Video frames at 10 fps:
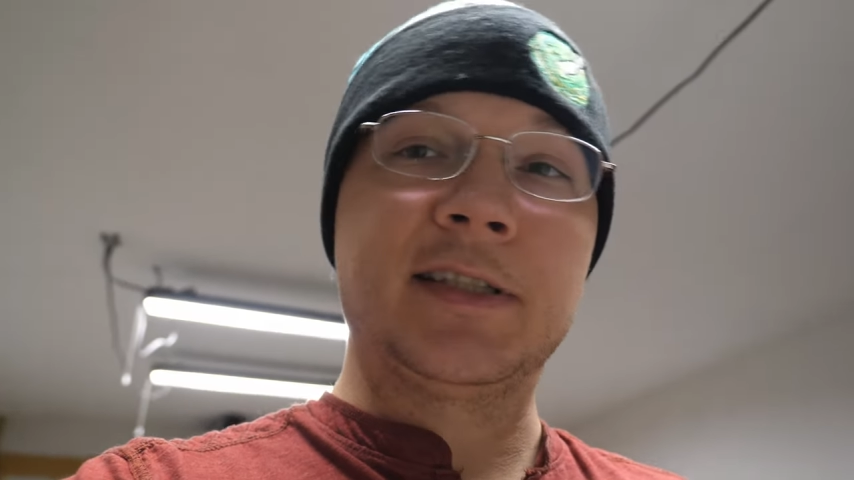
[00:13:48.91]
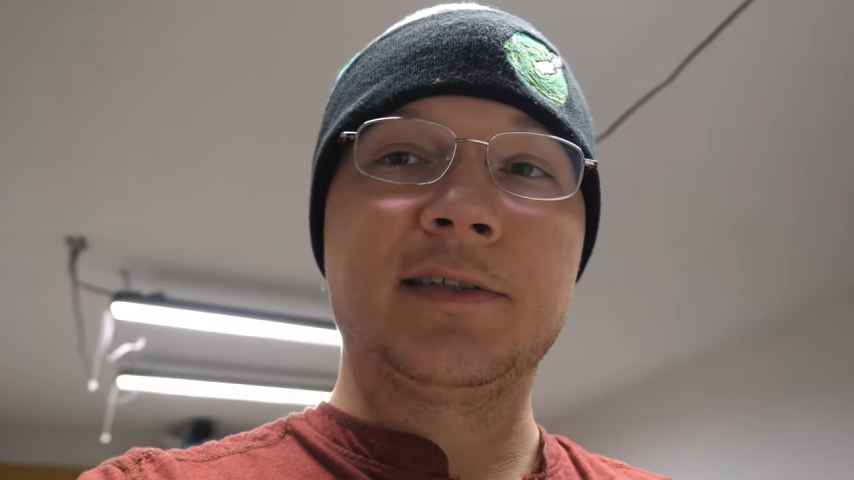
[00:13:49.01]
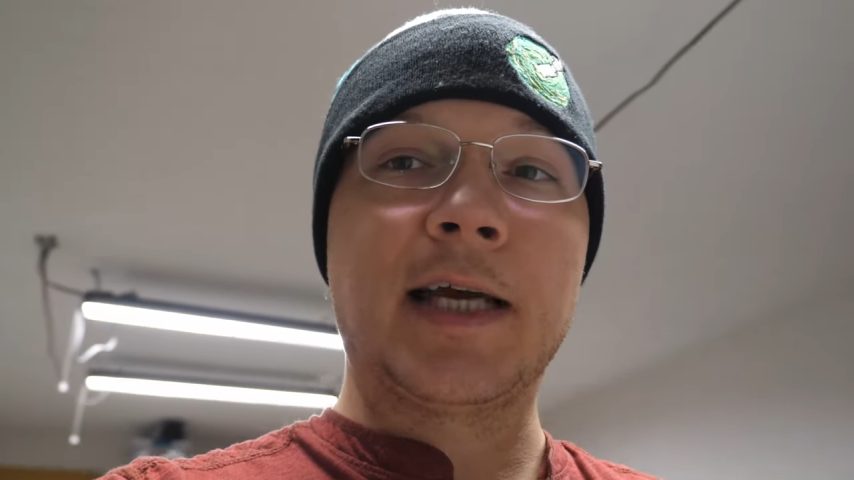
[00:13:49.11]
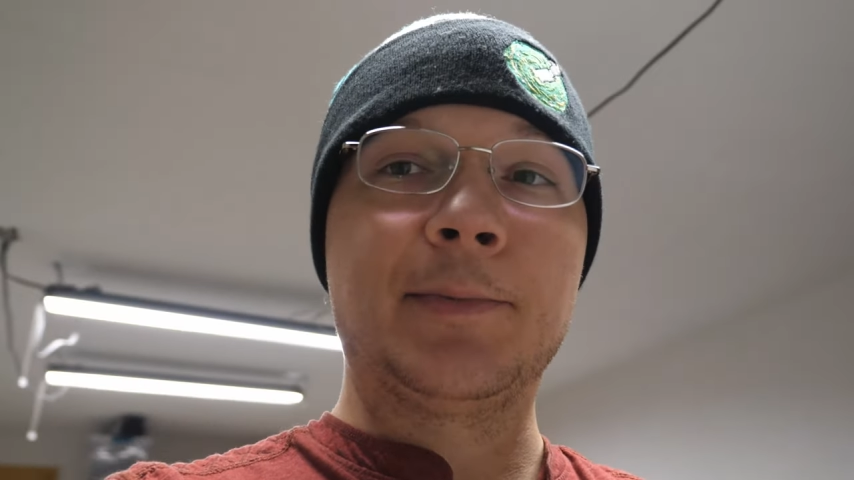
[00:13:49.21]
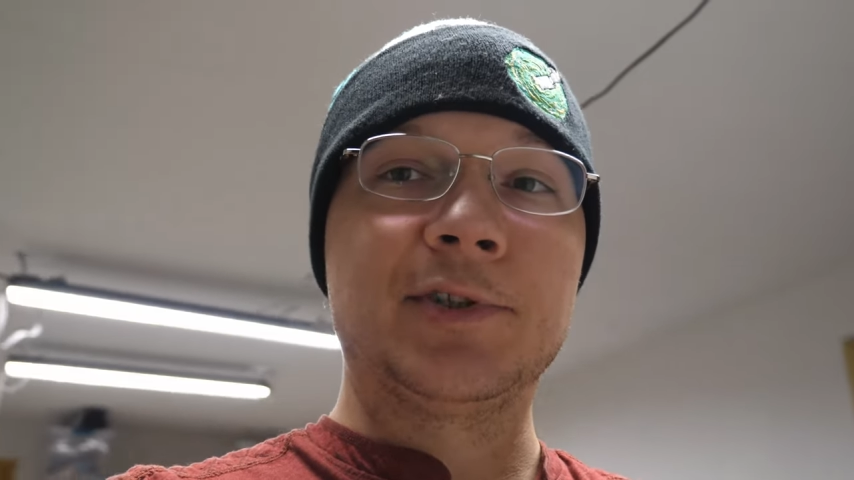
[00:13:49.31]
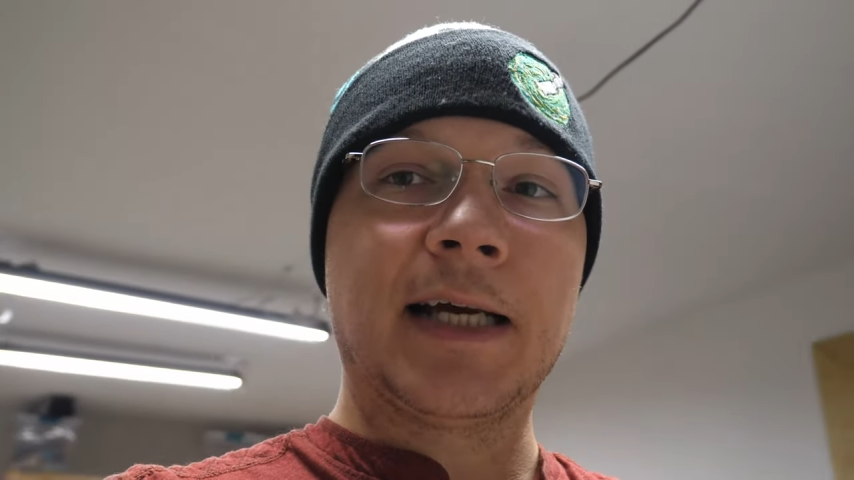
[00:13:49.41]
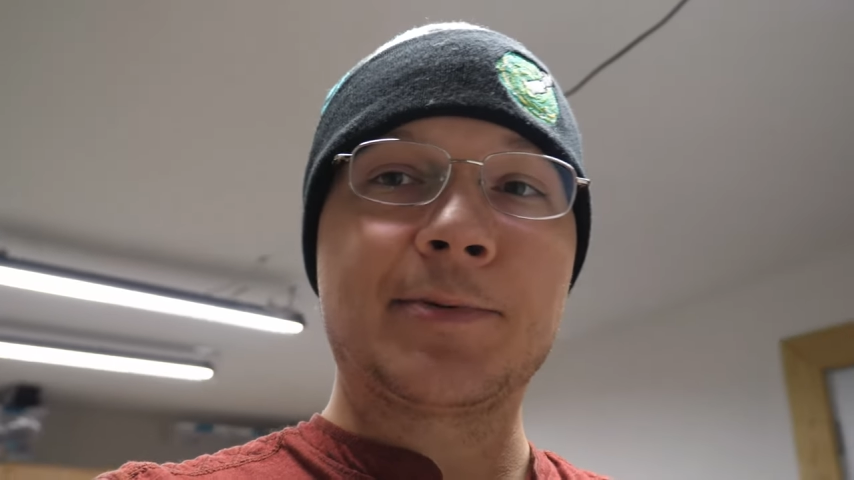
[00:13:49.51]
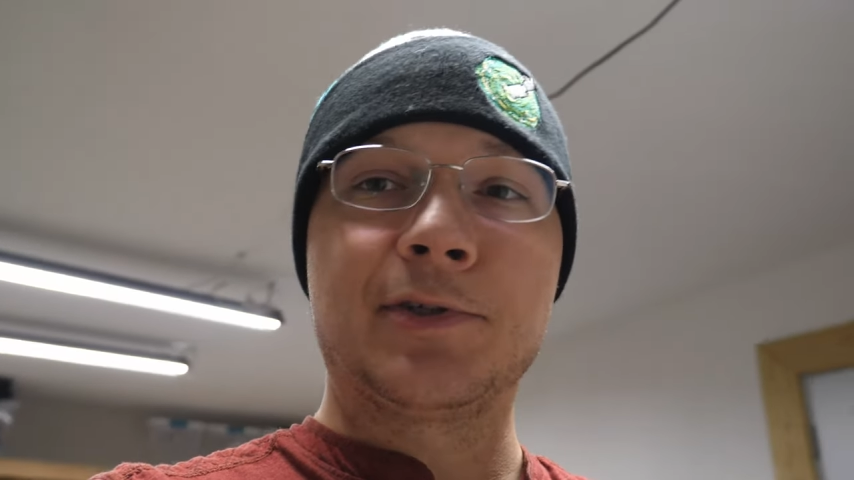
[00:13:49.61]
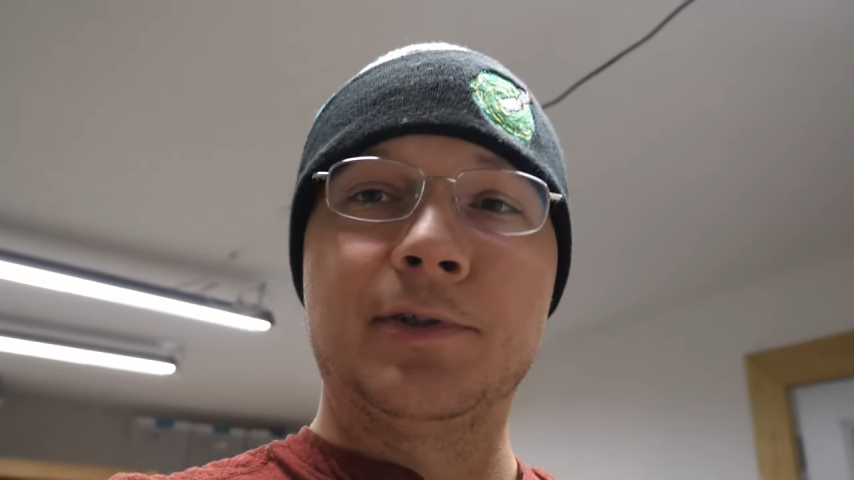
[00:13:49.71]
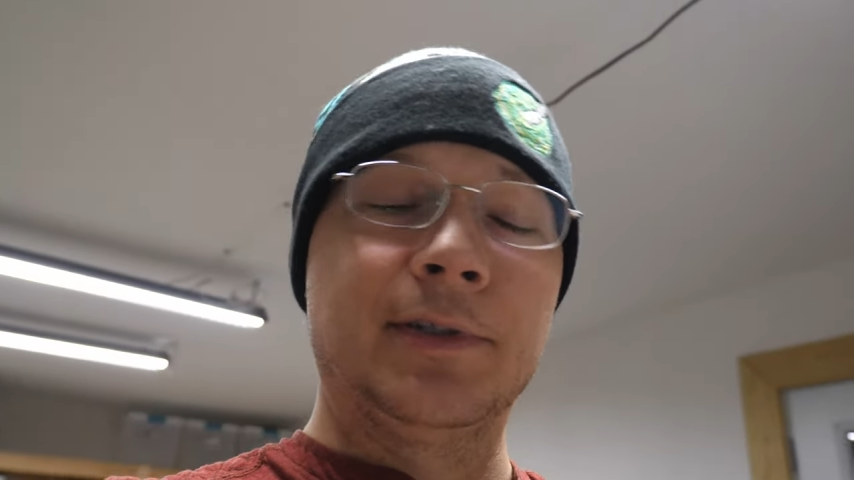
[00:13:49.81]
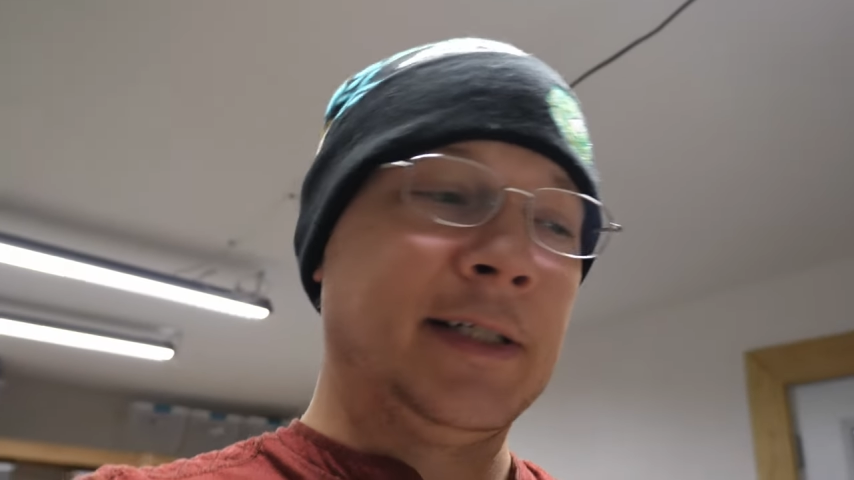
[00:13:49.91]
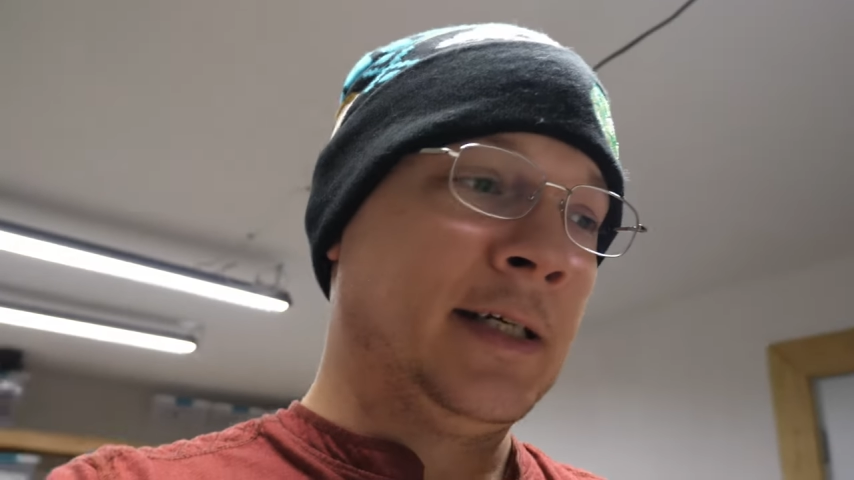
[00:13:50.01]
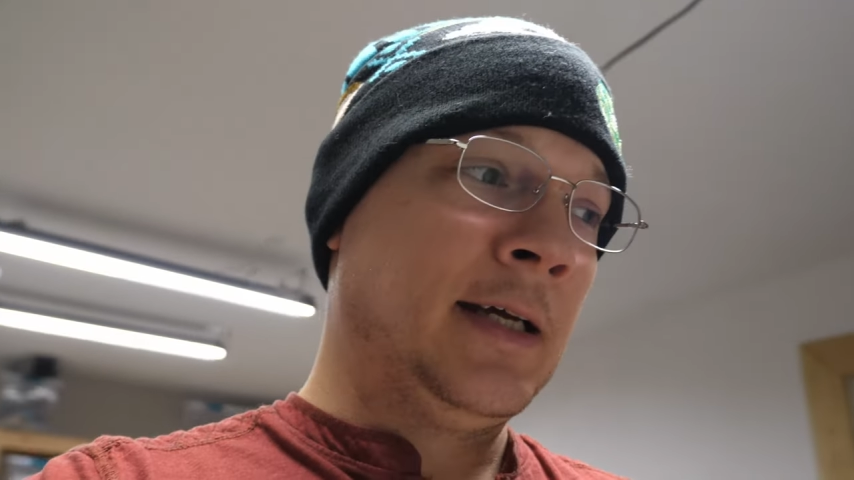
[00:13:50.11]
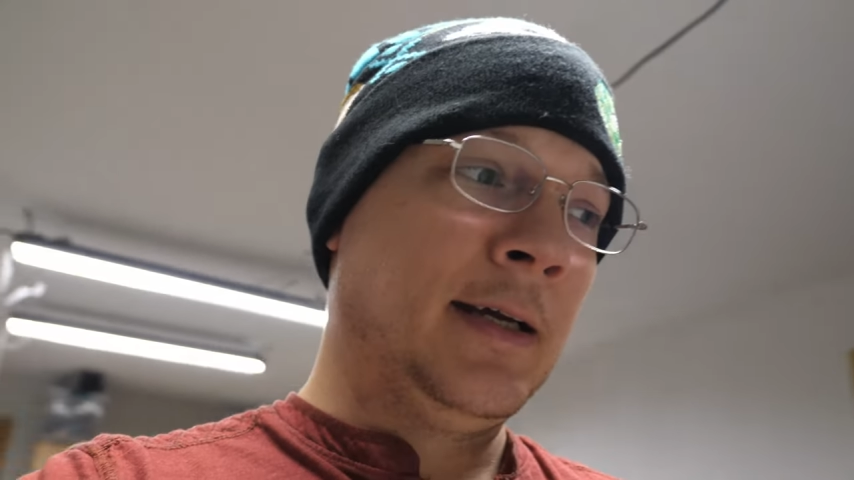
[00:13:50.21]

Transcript: These labels absolutely